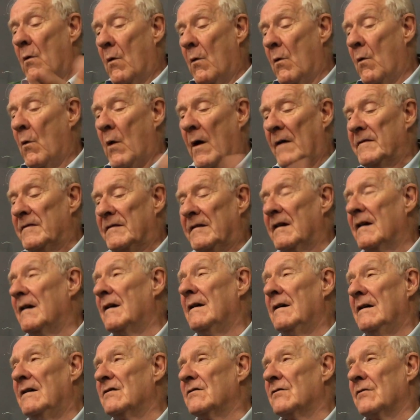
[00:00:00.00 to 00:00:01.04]
one
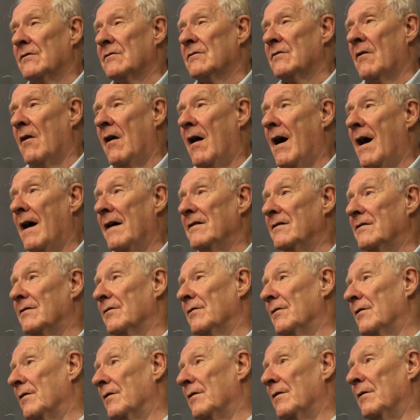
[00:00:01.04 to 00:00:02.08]
day it's the right
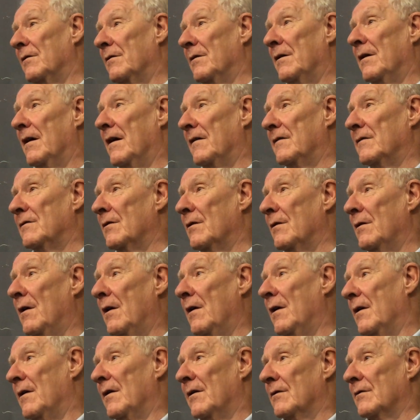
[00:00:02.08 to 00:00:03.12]
and
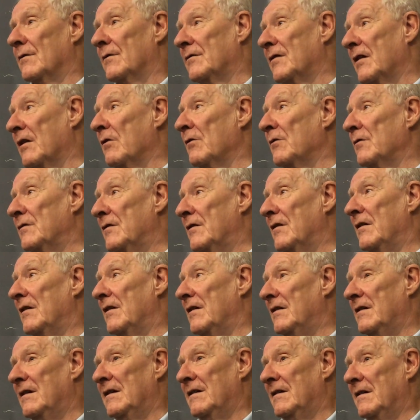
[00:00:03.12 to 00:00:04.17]
the second
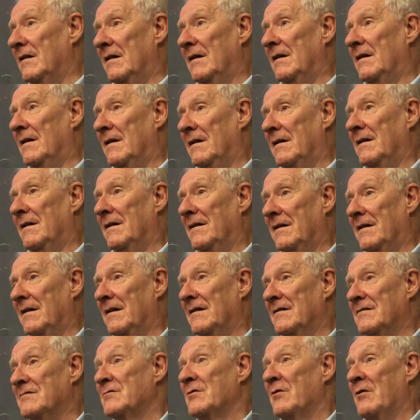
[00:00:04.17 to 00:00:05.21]
day
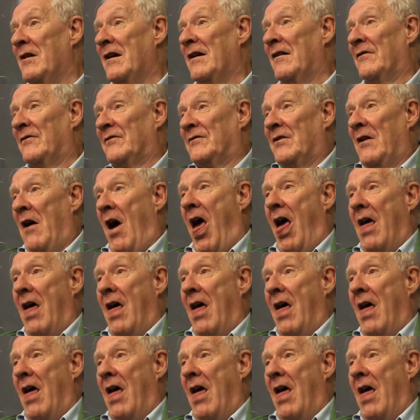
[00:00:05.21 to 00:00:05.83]
the left.